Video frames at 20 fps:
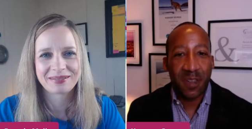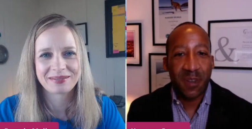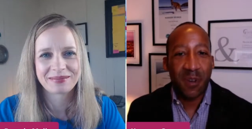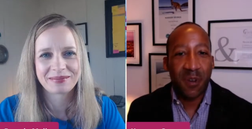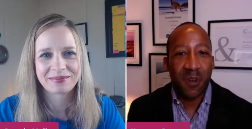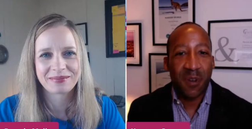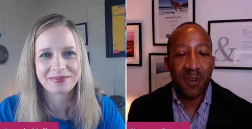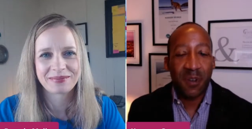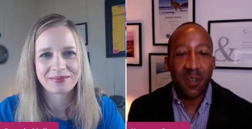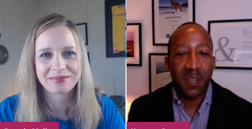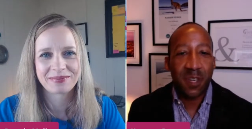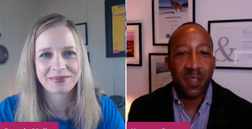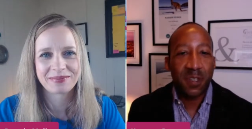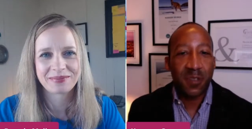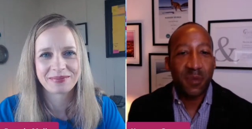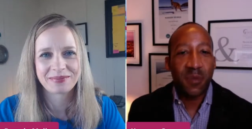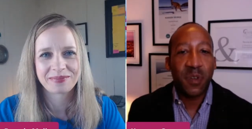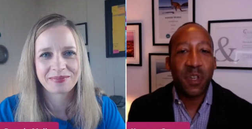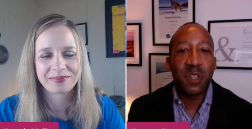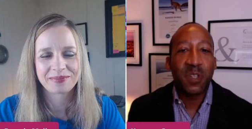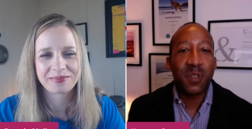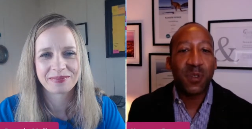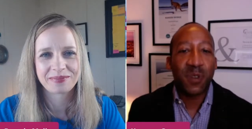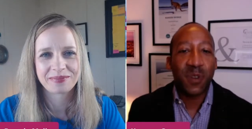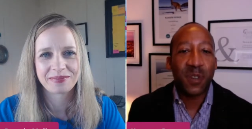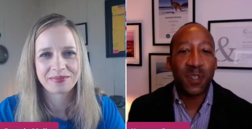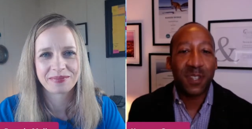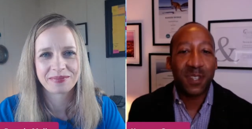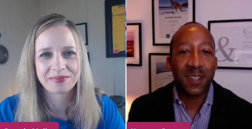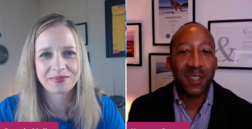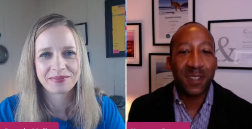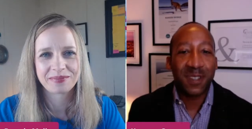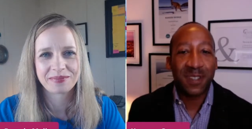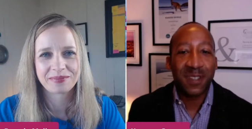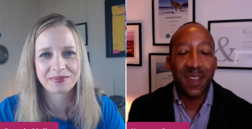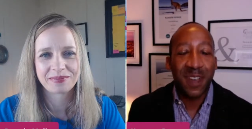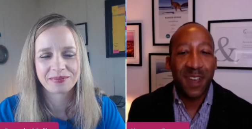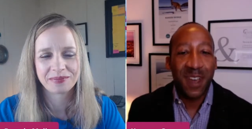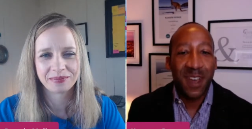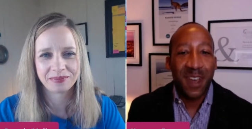Speaker 1: There are all these
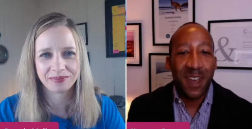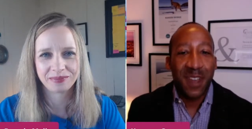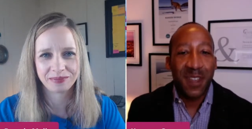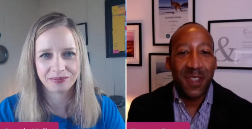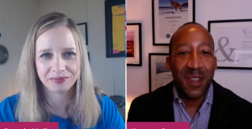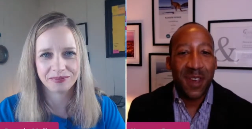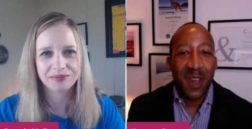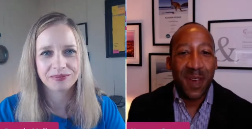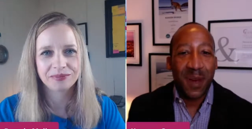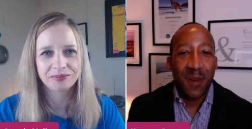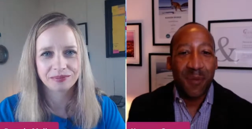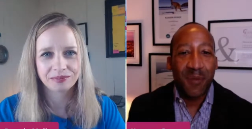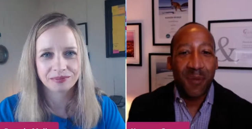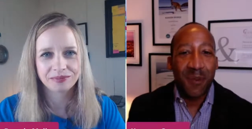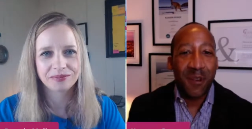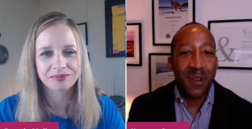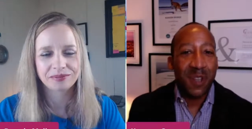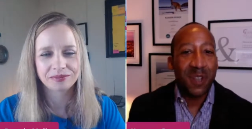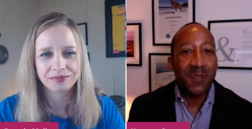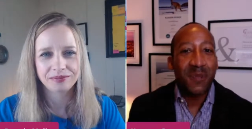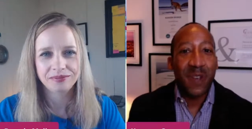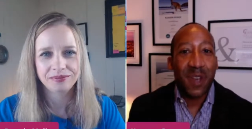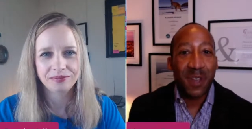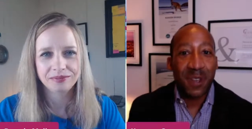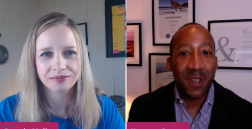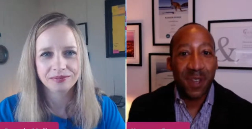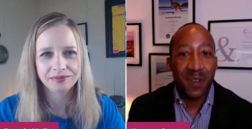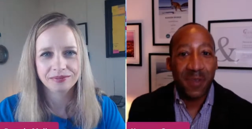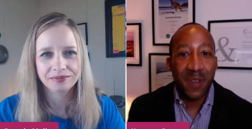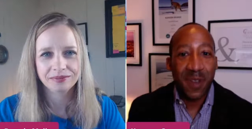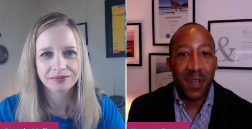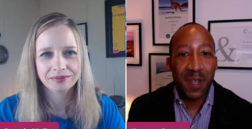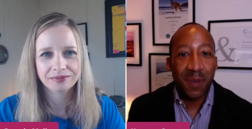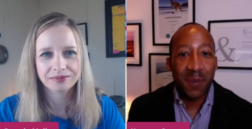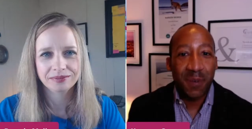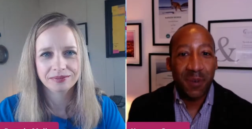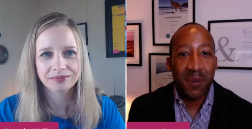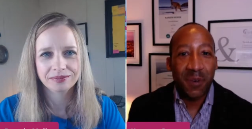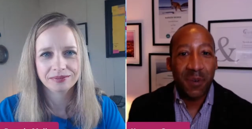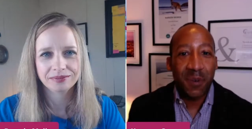resources that weren't as readily
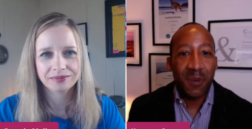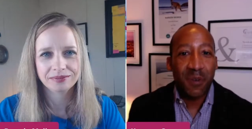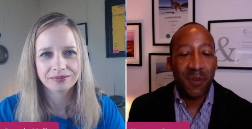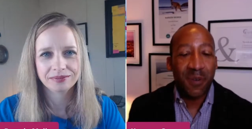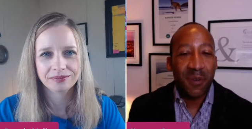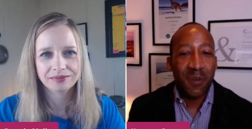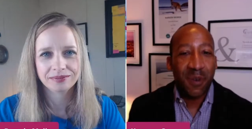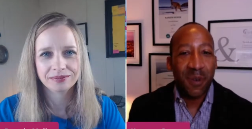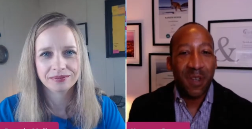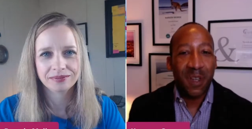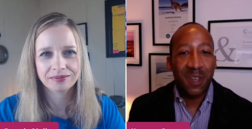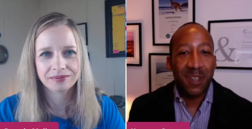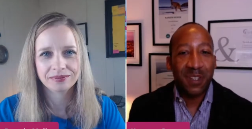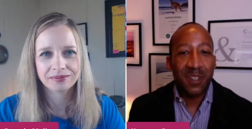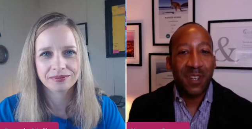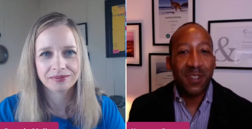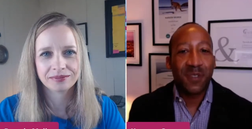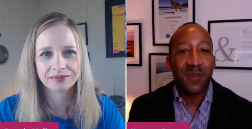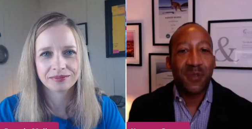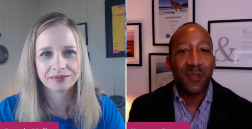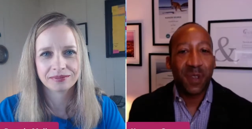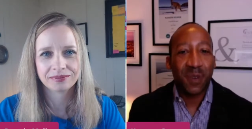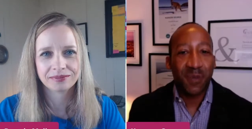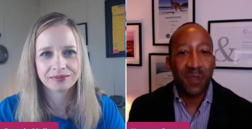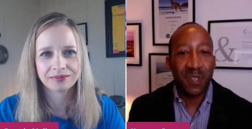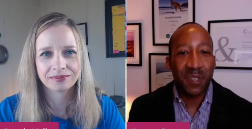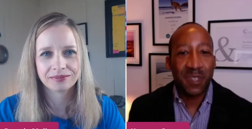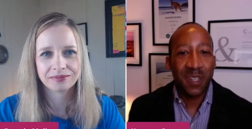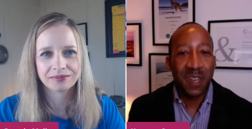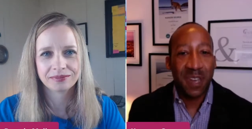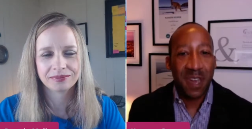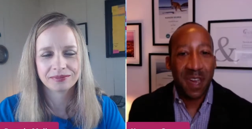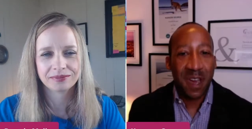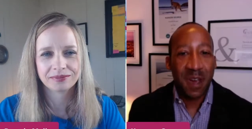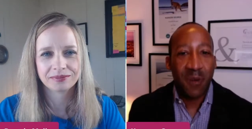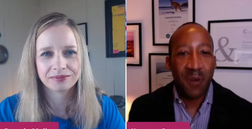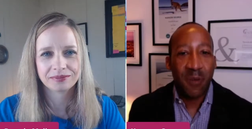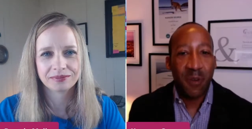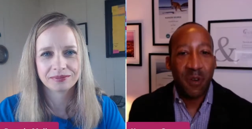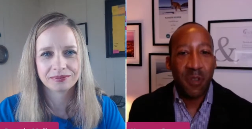available or in such frequency
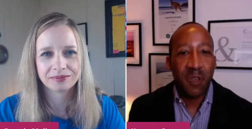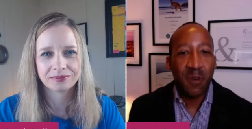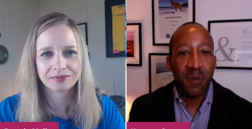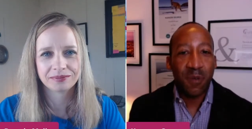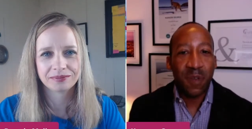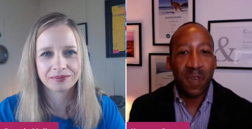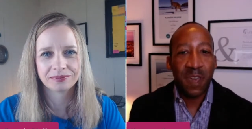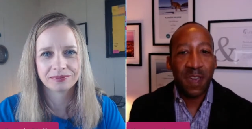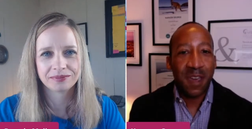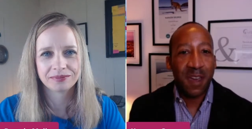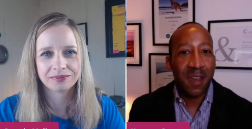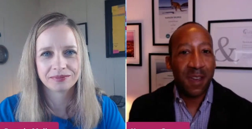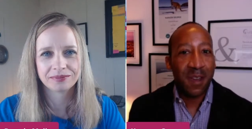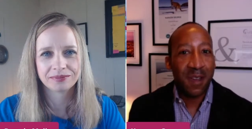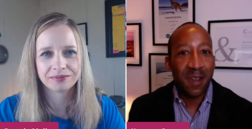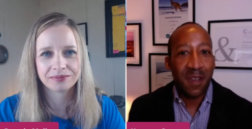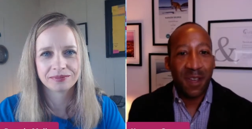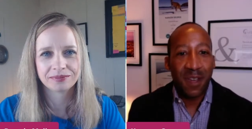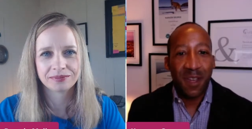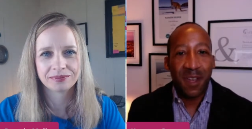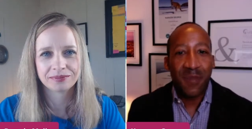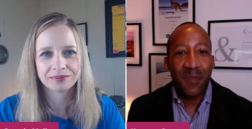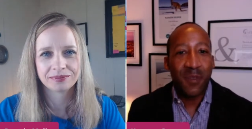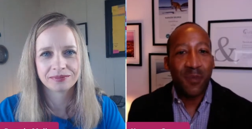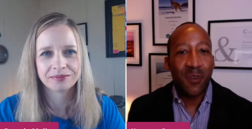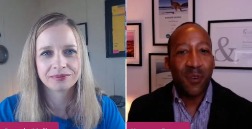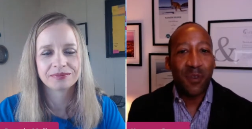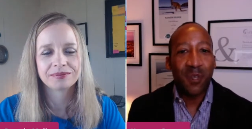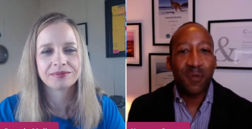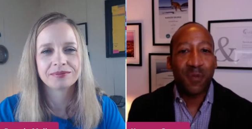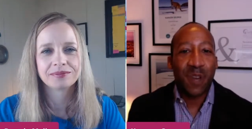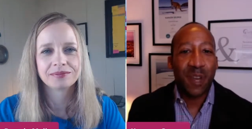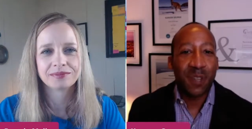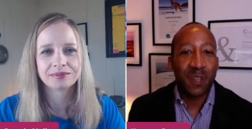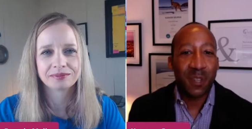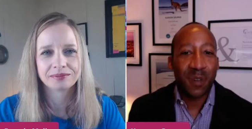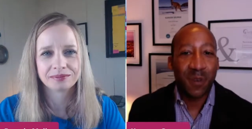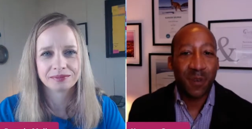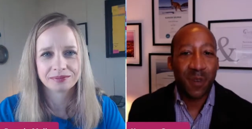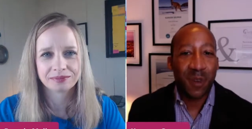now, where you can, if you've always
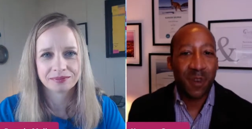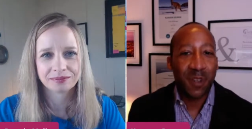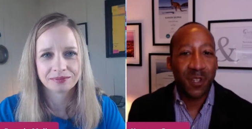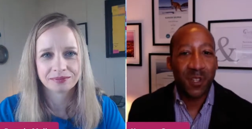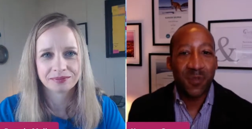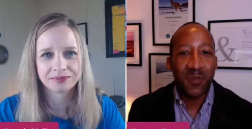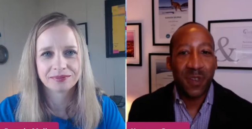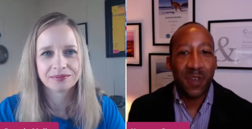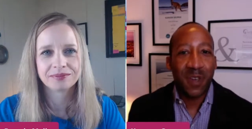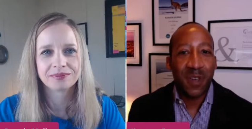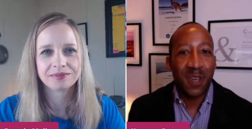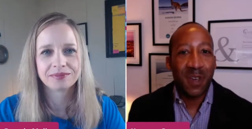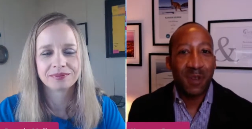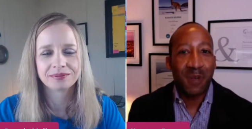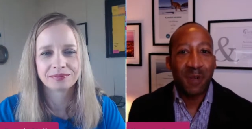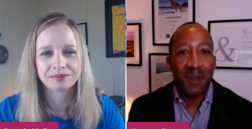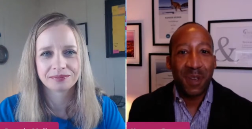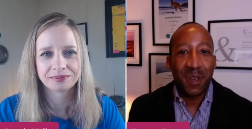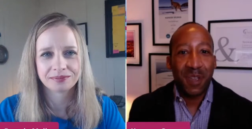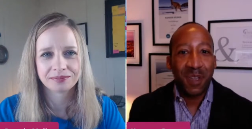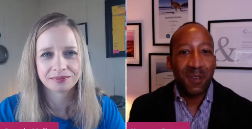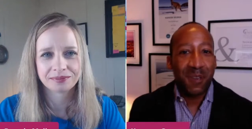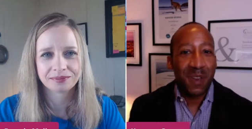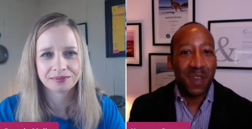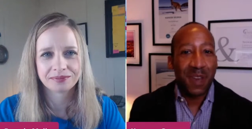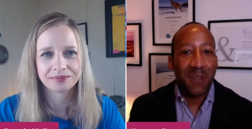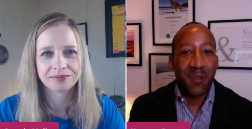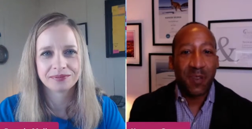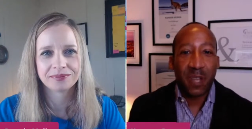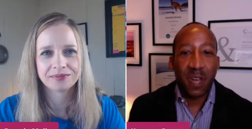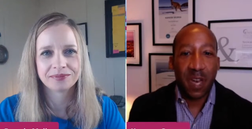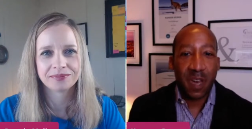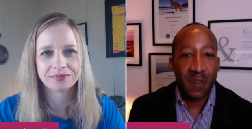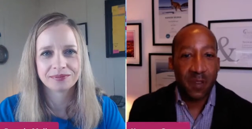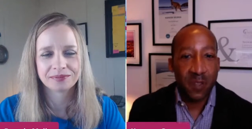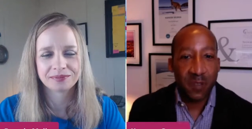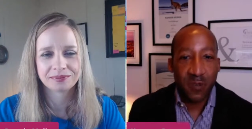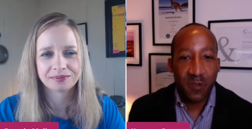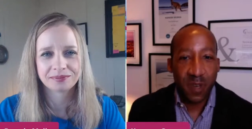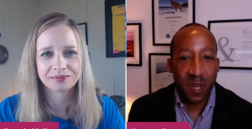wanted to go to Australia, you can have a
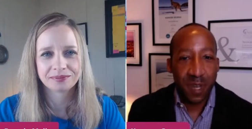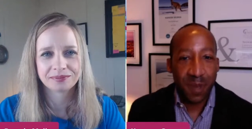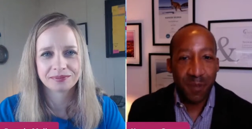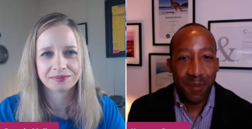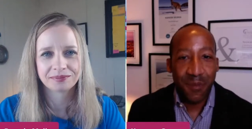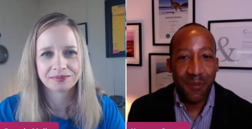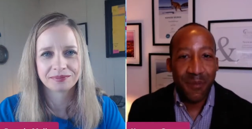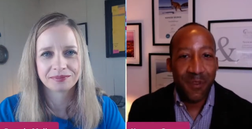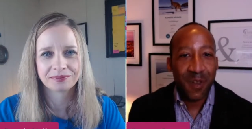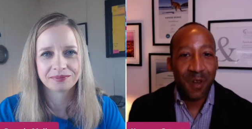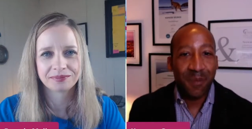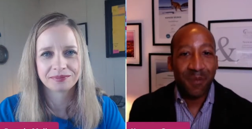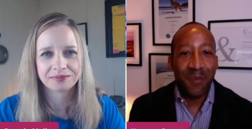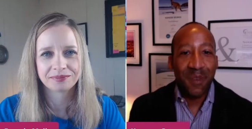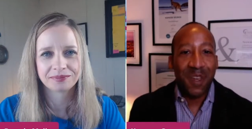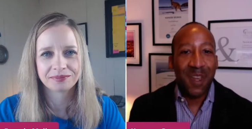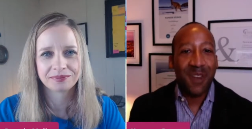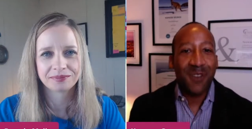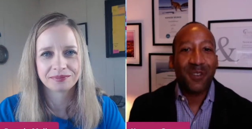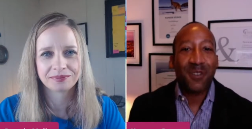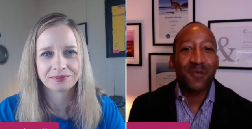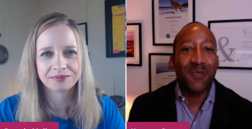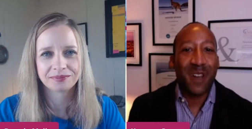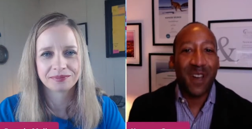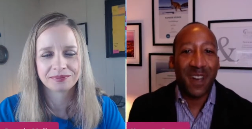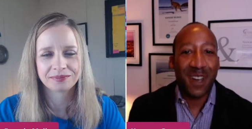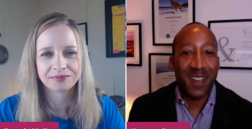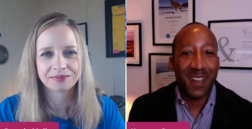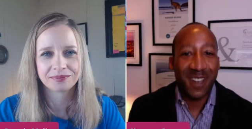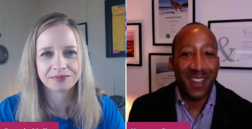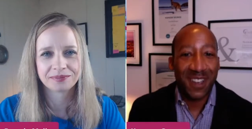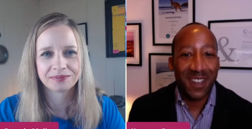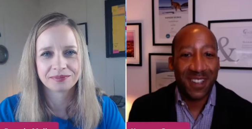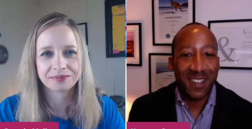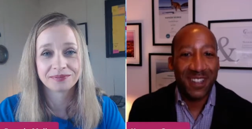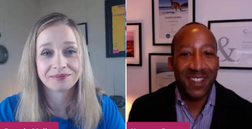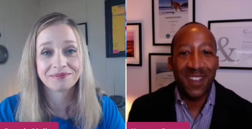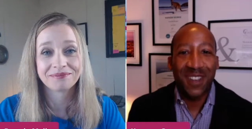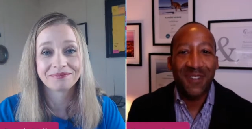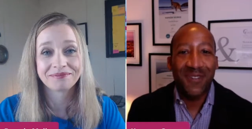live stream from Ayers Rock
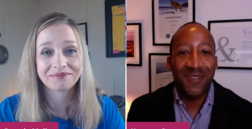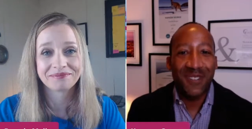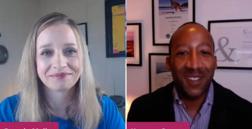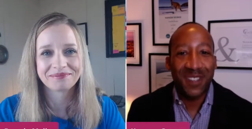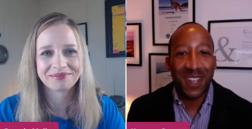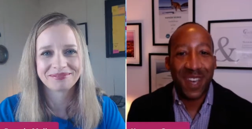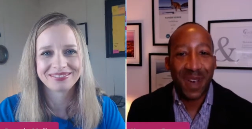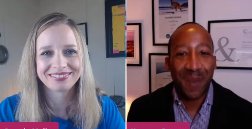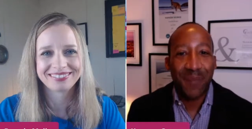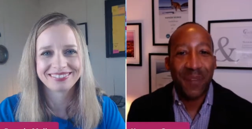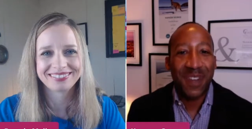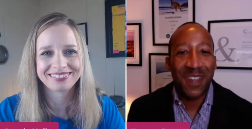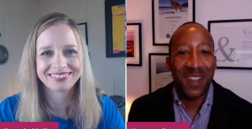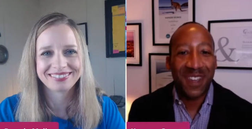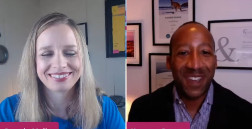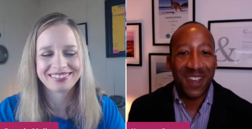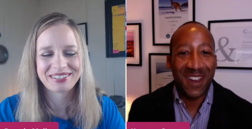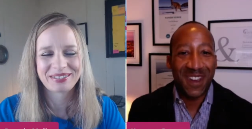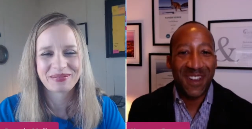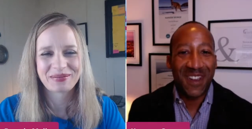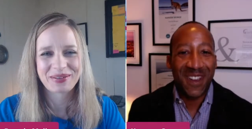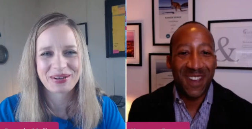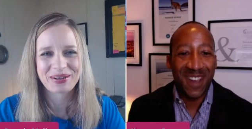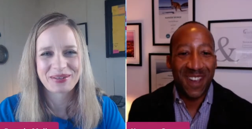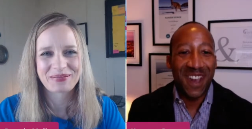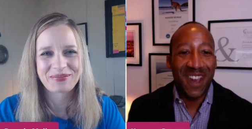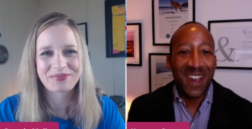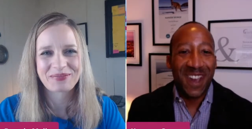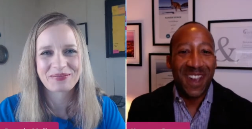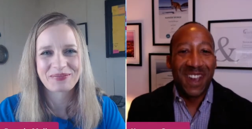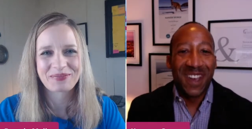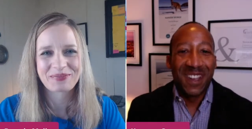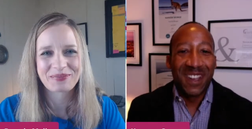and see what's happening there. Wow.